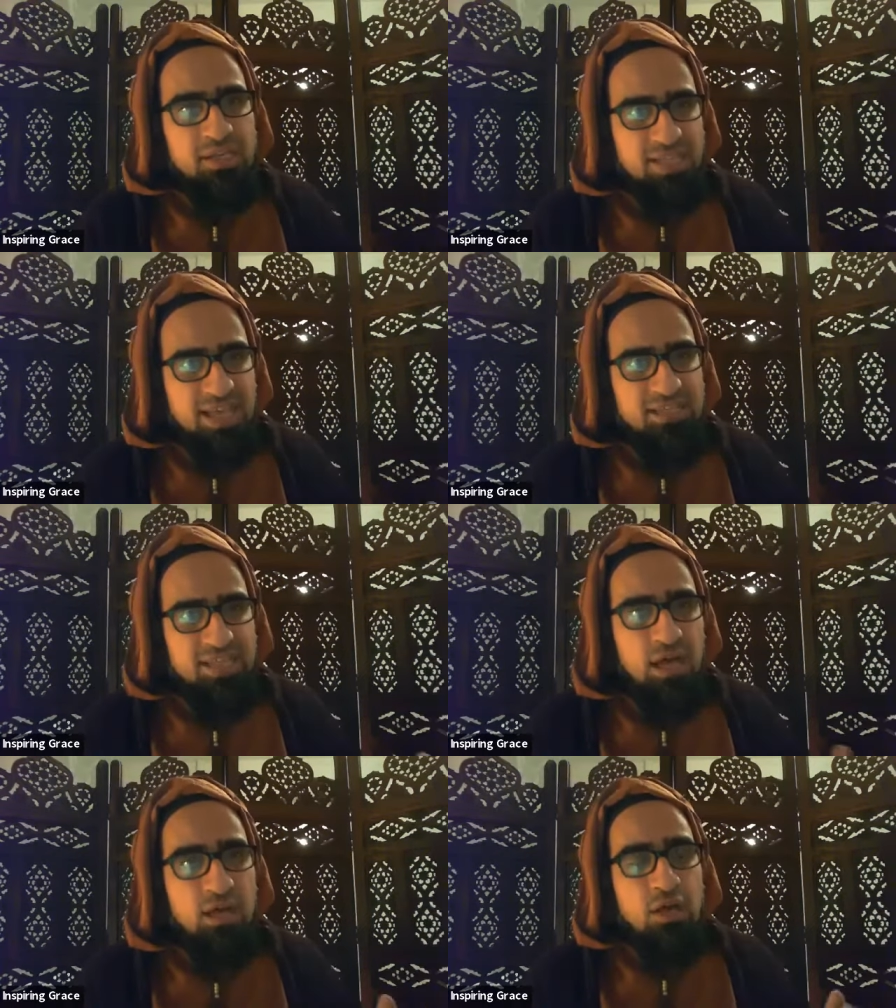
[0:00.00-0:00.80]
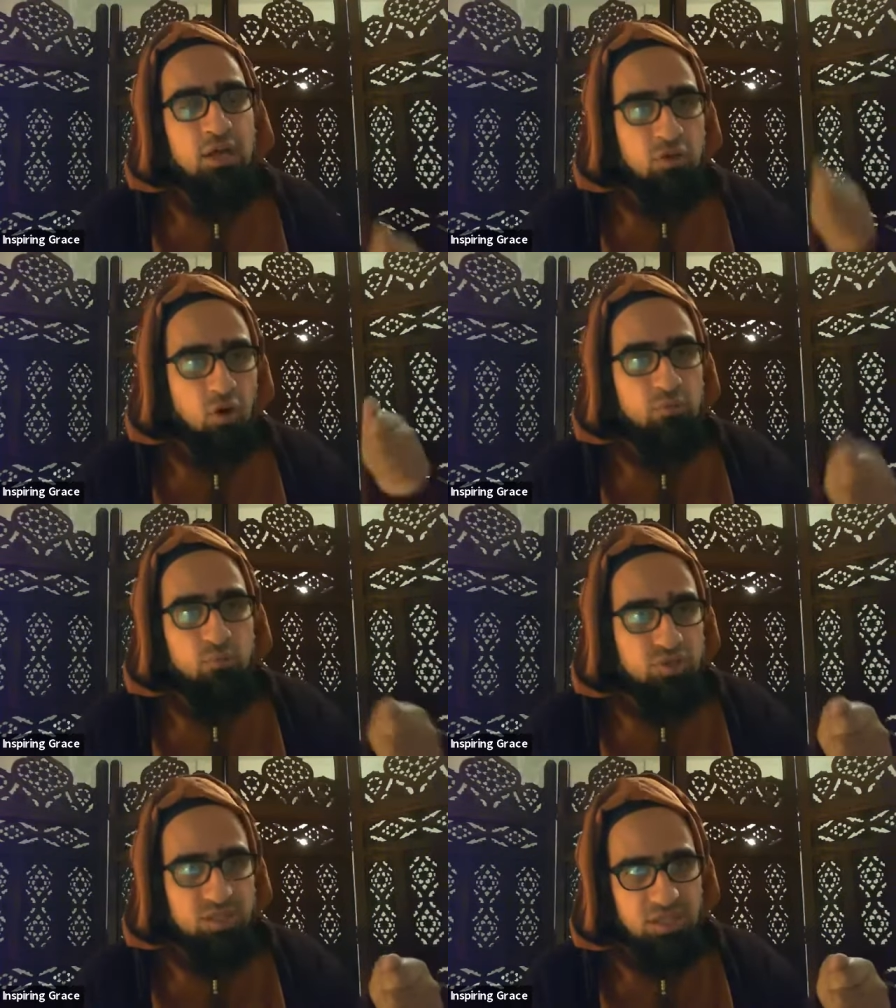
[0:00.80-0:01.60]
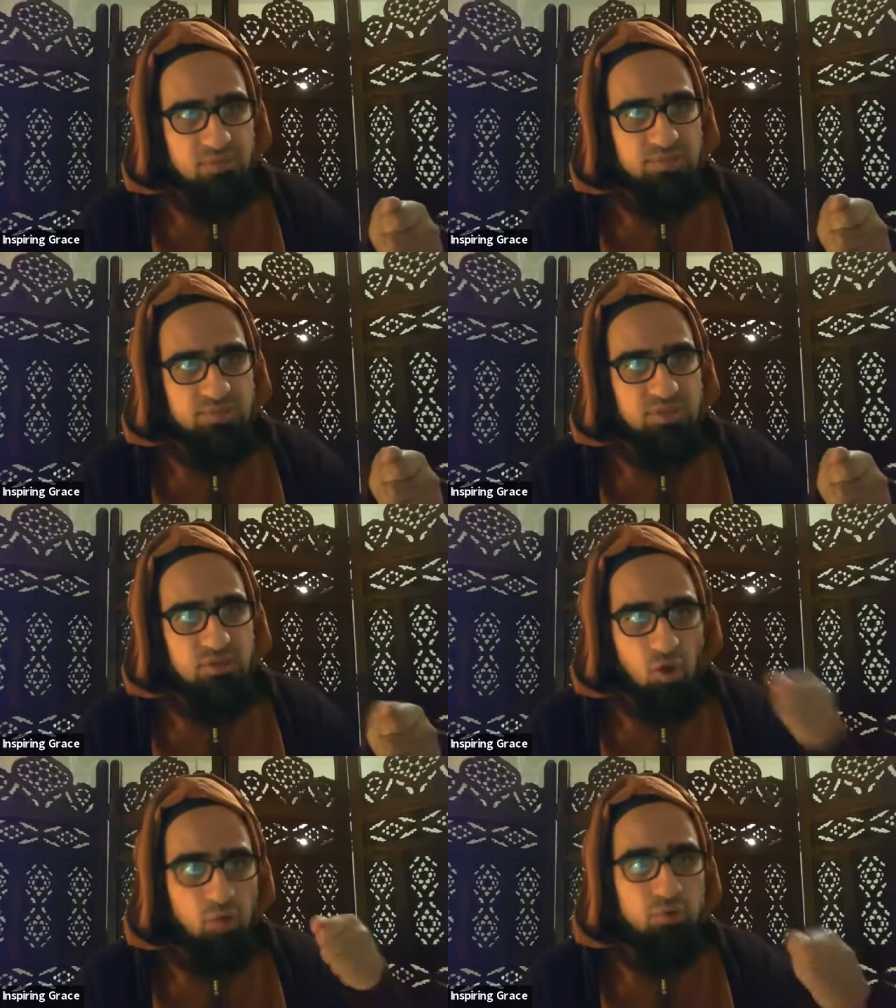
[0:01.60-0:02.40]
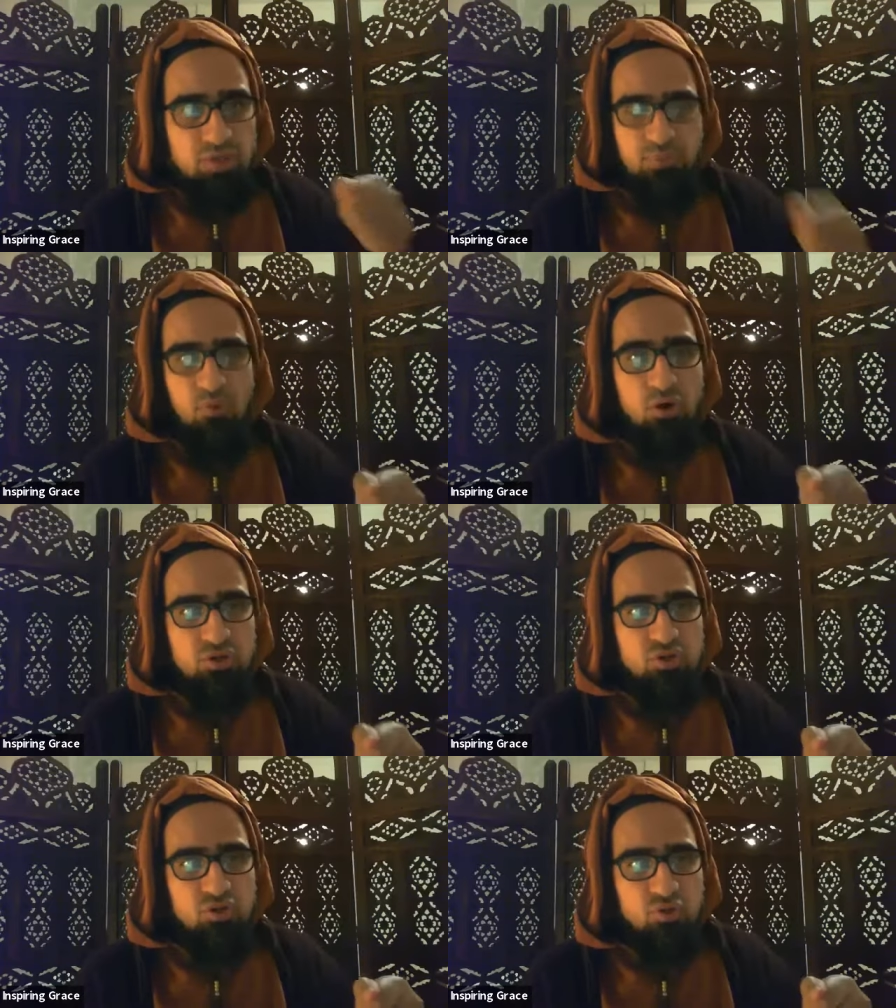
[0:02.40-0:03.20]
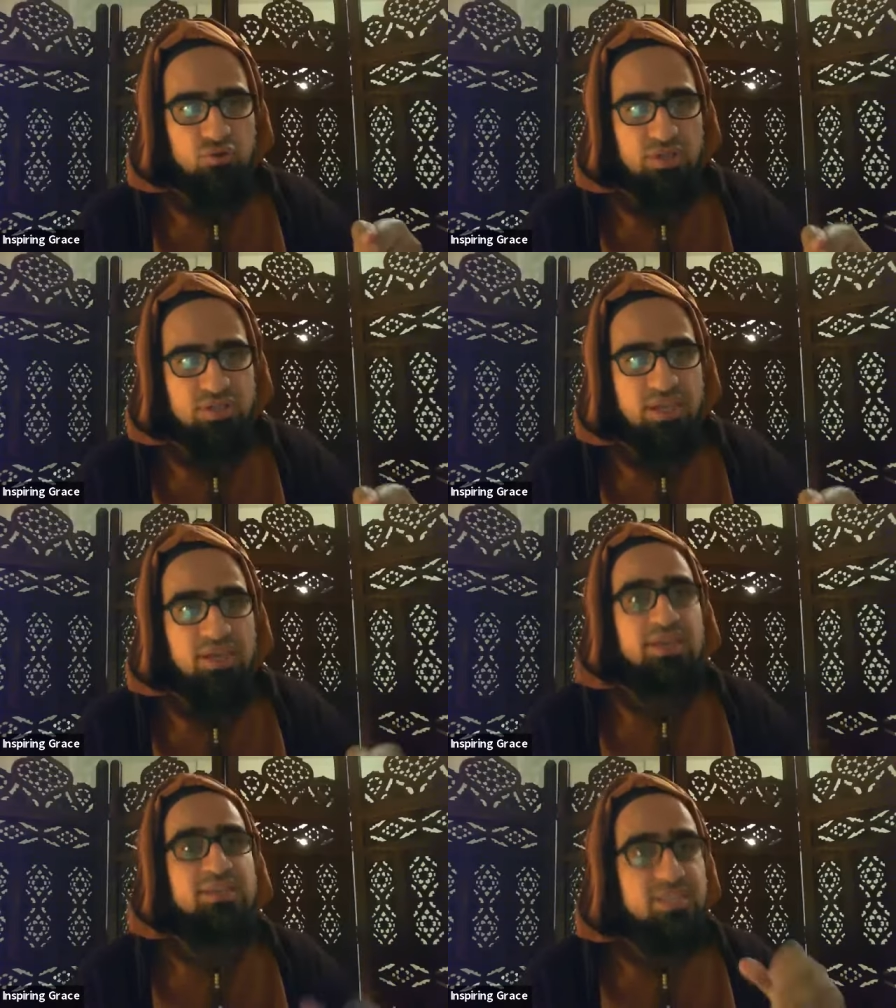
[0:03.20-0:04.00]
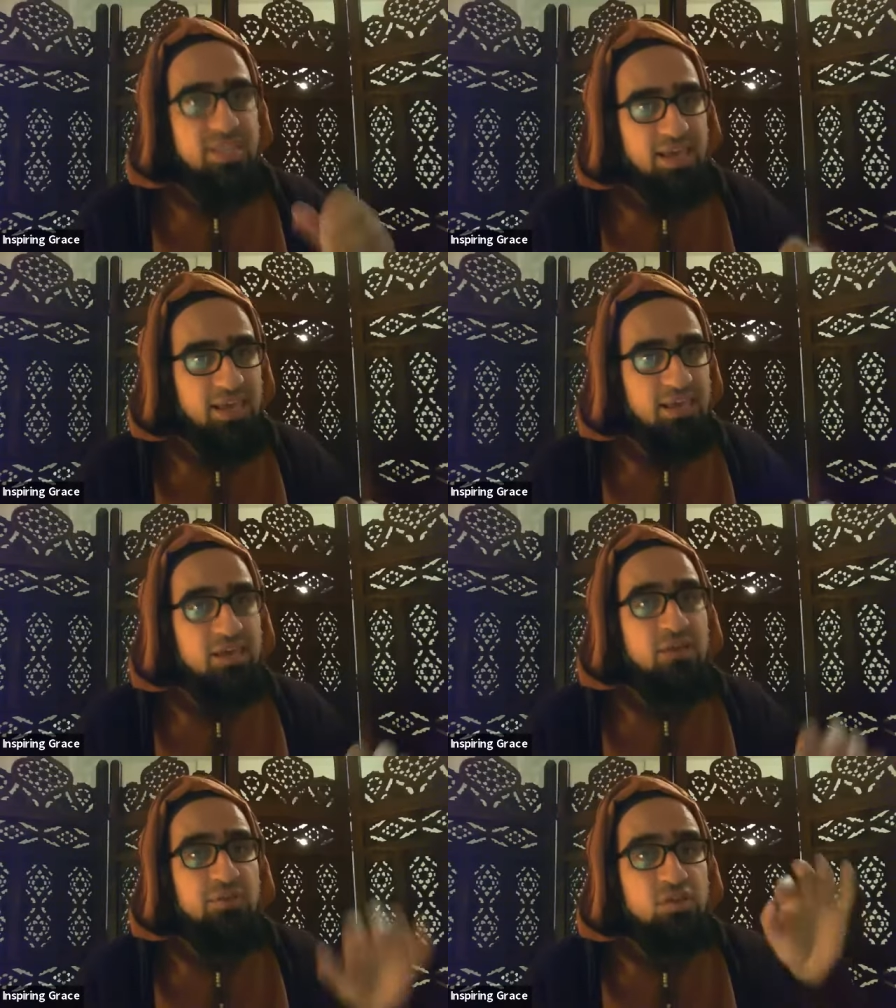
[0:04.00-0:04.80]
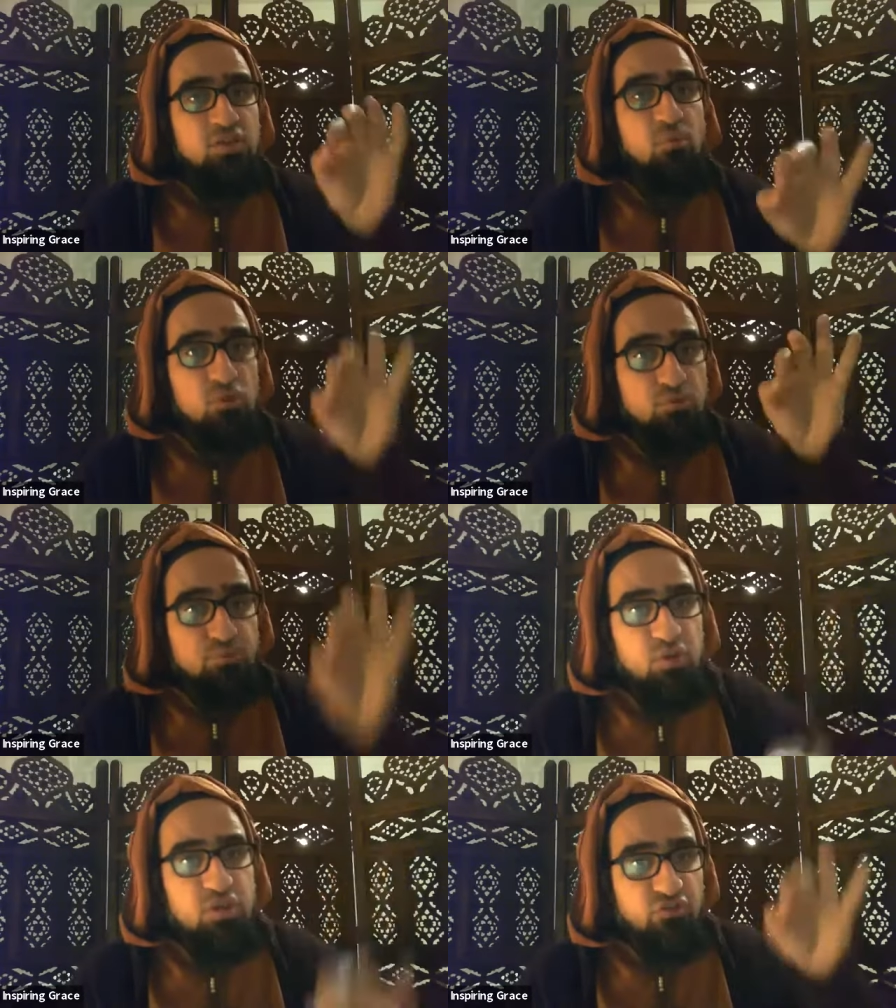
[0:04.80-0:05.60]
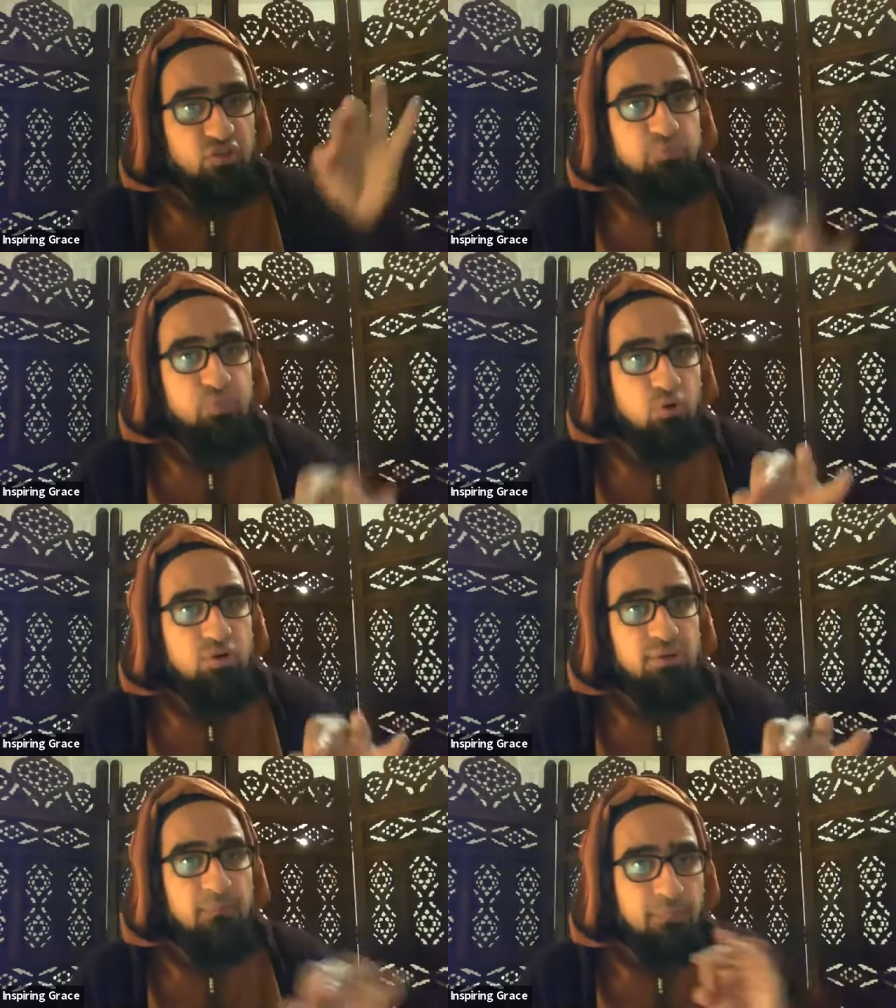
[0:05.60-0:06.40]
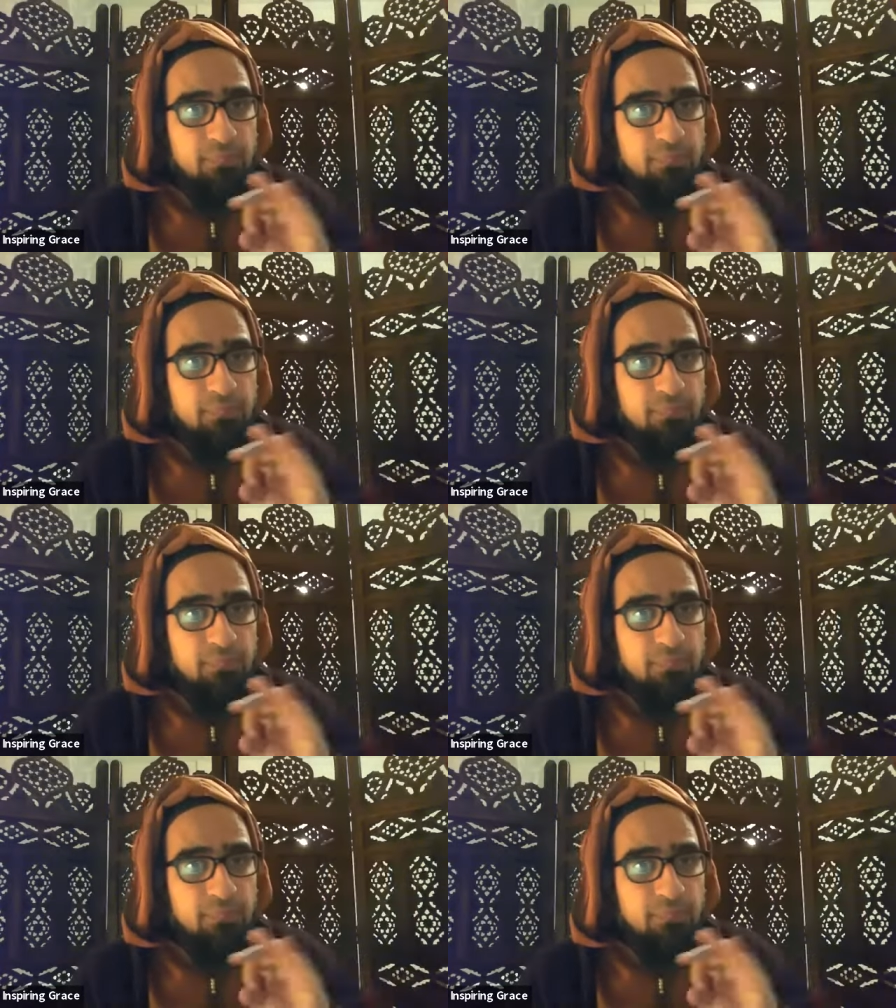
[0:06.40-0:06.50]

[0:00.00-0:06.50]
He says that non-Muslims, non-Muslim art historians say this is the most beautiful book